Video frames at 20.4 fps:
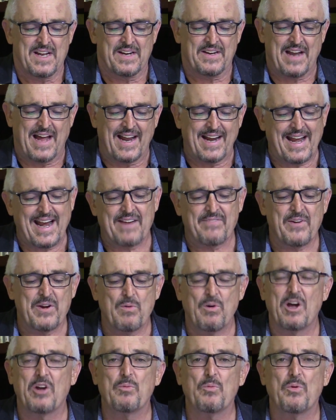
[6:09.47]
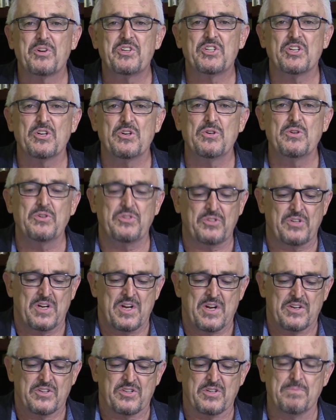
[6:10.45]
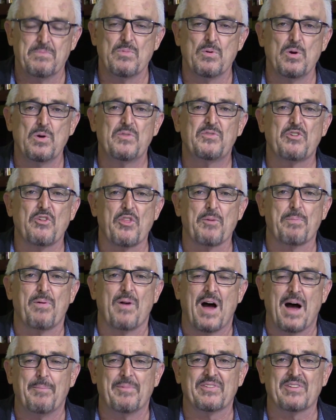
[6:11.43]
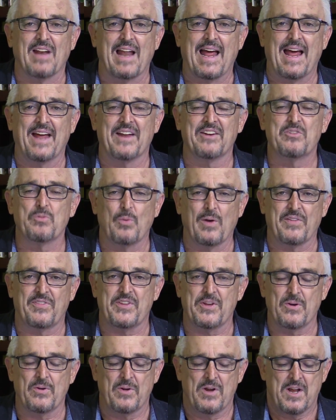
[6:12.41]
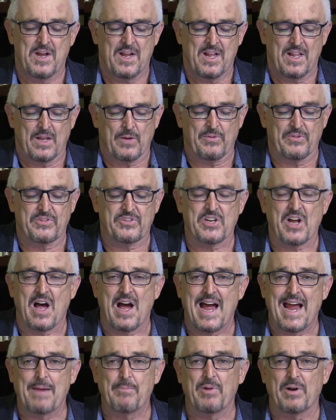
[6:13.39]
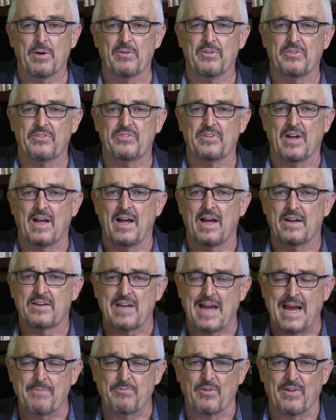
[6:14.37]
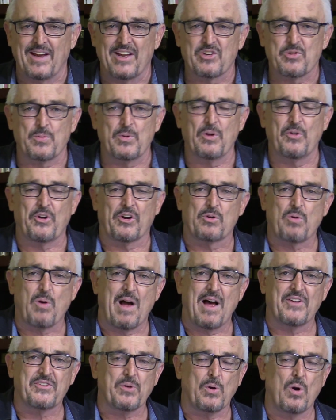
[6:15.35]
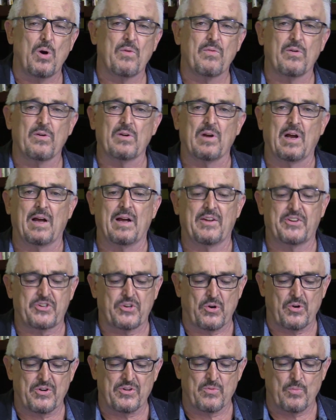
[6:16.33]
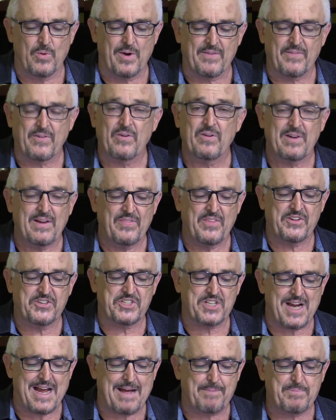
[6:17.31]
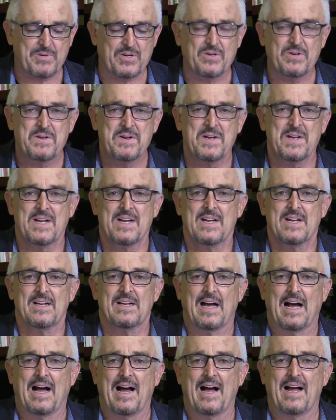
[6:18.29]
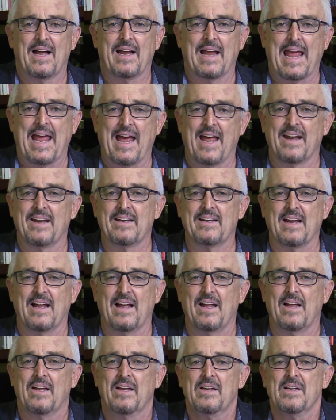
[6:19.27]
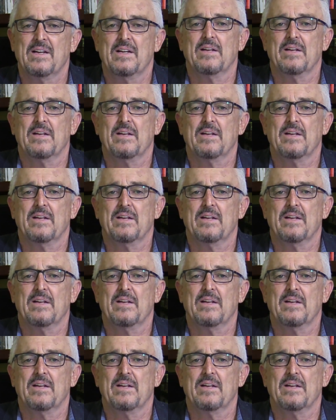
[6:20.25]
not everyone will choose to move to the promised land with you. There was time when it was uh, time for Israel to cross over a certain river in this chapter, uh, and uh,